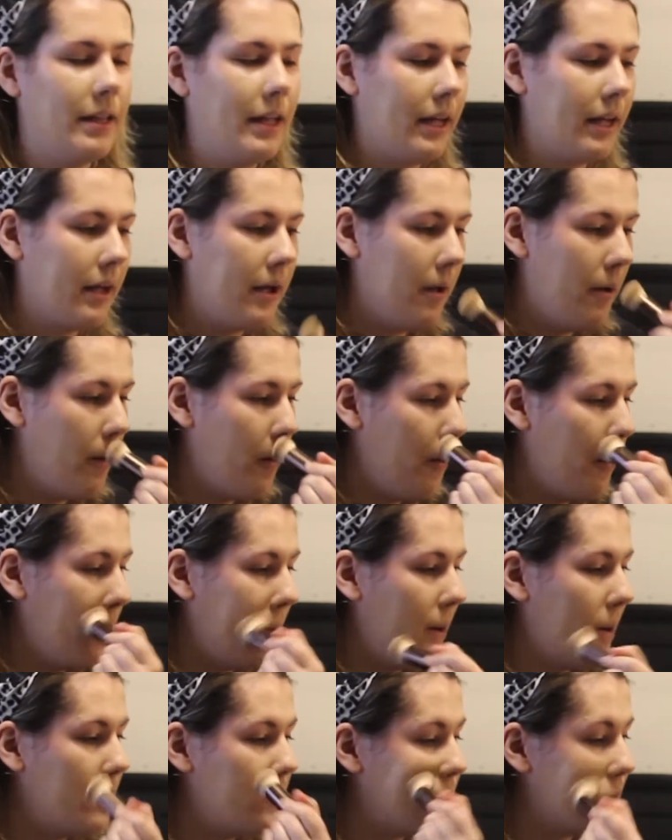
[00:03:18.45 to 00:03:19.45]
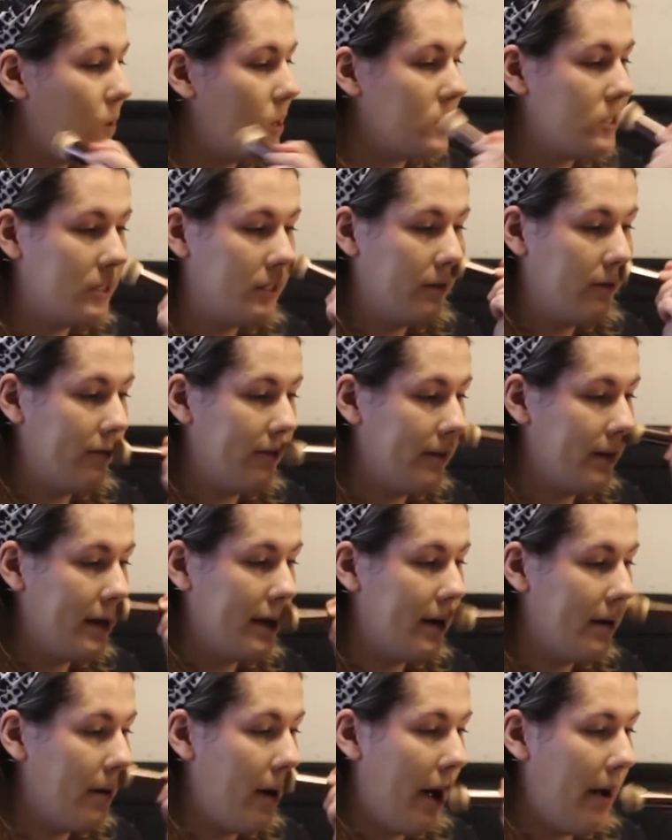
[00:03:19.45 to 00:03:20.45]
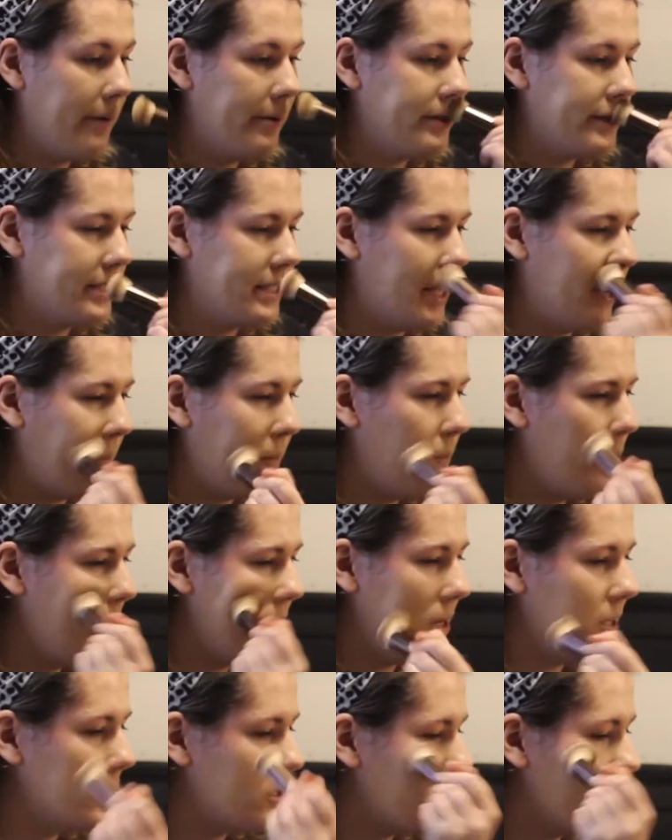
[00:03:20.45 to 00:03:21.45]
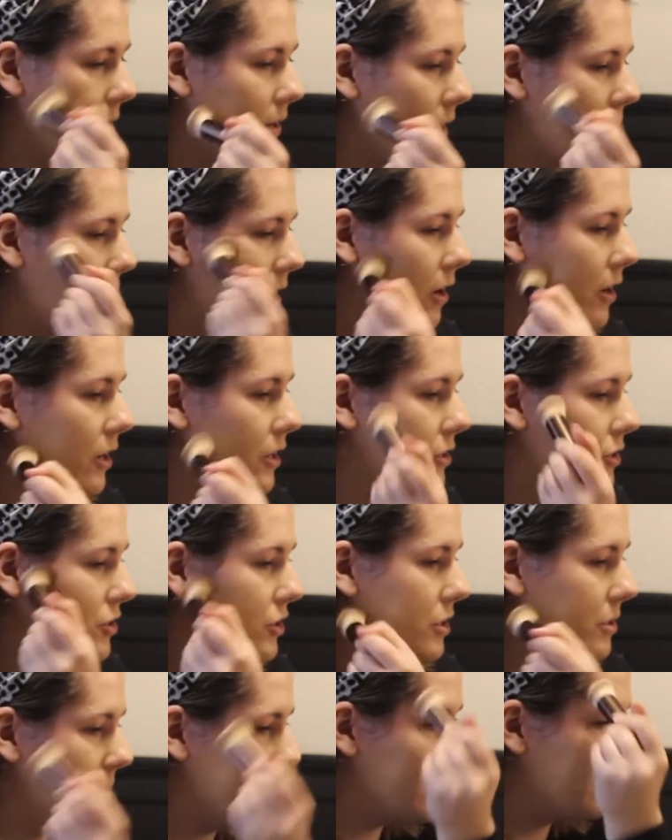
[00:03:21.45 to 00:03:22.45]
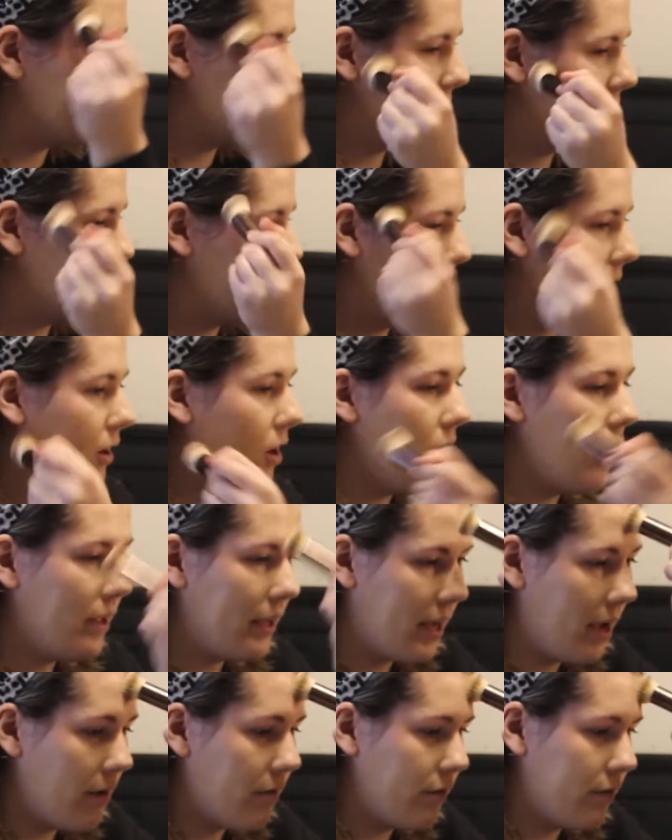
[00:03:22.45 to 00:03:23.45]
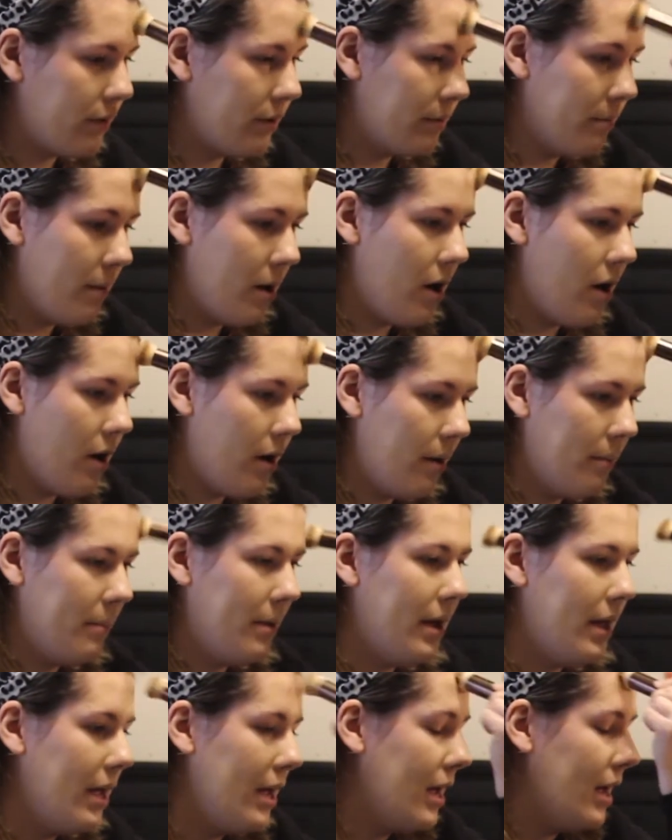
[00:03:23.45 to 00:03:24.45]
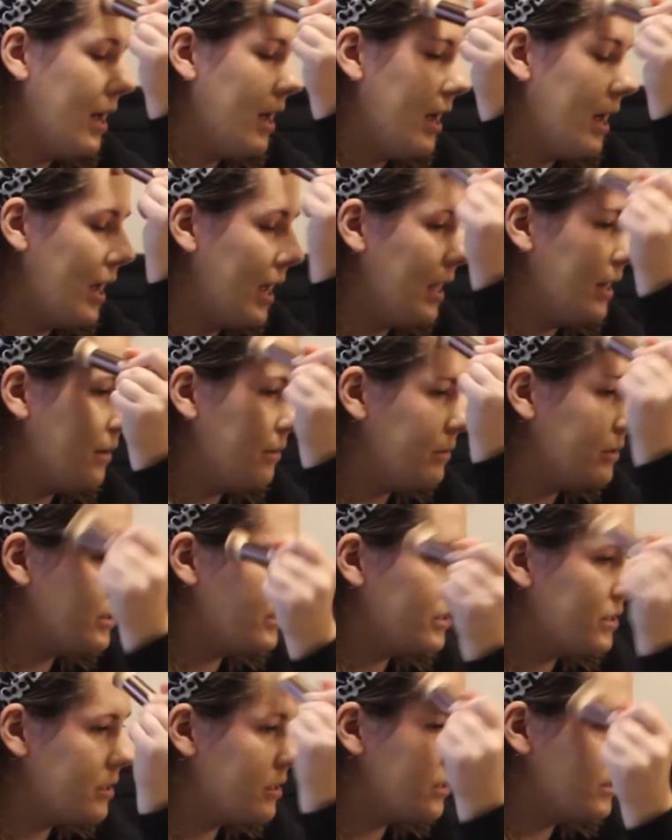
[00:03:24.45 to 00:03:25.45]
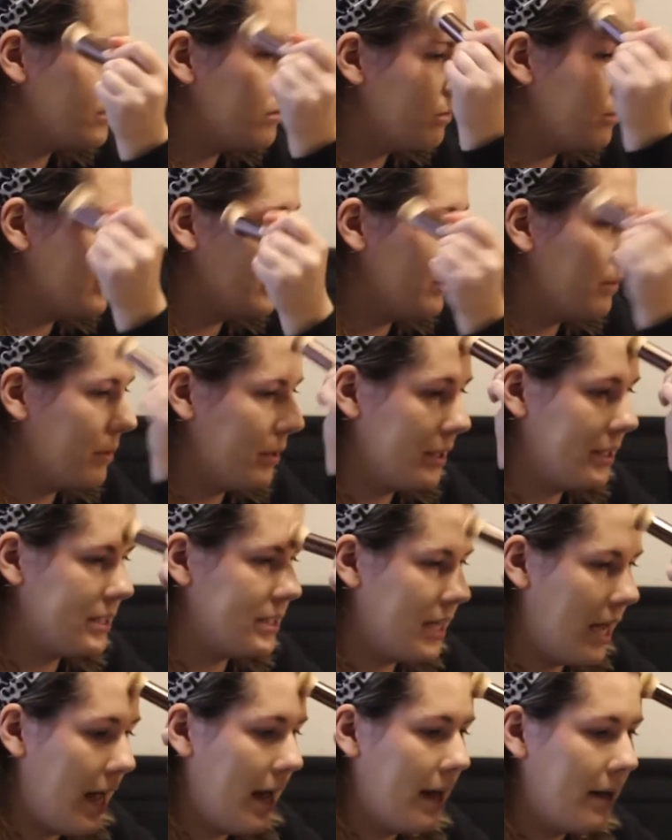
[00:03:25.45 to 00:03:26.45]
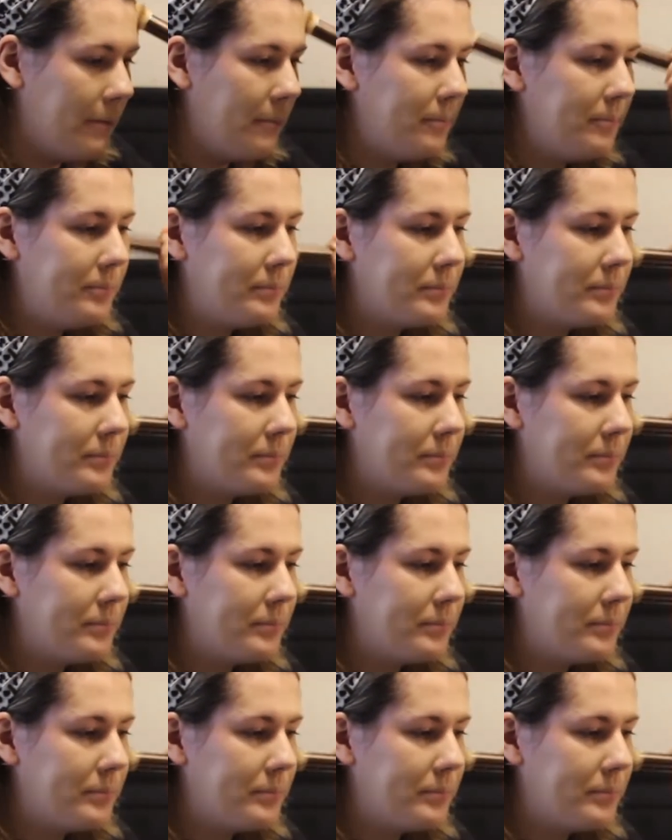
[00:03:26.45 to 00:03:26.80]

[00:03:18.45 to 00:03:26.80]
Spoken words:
Like when I was watching the video, I was just like, what is going on? She was just like calling out for her mom, and it was just really, really sad.